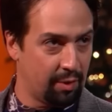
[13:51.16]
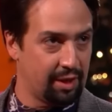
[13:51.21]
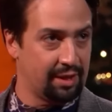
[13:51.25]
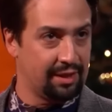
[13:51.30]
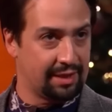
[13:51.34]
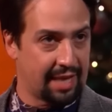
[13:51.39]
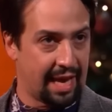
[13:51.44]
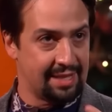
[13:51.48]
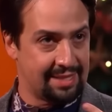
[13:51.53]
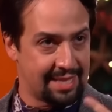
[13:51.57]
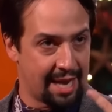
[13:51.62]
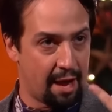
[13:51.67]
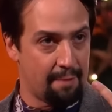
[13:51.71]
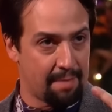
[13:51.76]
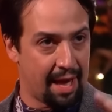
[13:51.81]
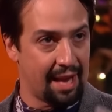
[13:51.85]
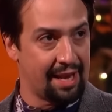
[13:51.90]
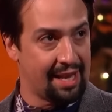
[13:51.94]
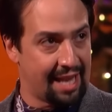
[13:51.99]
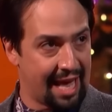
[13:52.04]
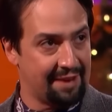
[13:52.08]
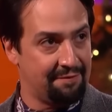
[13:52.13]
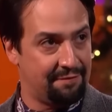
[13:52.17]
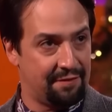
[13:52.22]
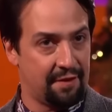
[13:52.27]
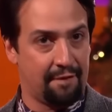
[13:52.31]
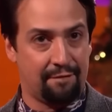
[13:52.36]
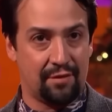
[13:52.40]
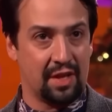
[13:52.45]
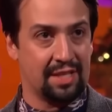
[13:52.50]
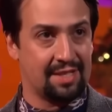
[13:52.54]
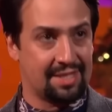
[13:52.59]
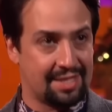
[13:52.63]
will lay down my life
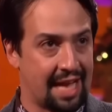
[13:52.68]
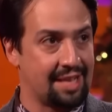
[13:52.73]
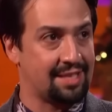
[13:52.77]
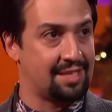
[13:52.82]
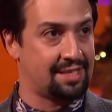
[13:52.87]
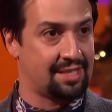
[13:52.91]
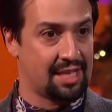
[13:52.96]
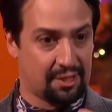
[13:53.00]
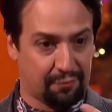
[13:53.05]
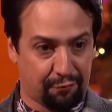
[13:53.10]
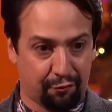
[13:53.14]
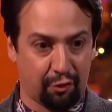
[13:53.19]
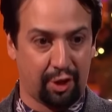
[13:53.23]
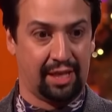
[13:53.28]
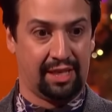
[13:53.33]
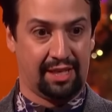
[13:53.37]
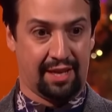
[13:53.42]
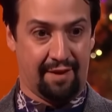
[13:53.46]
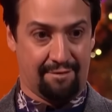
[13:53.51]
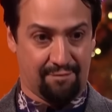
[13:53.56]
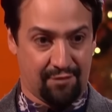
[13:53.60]
if it sets us free.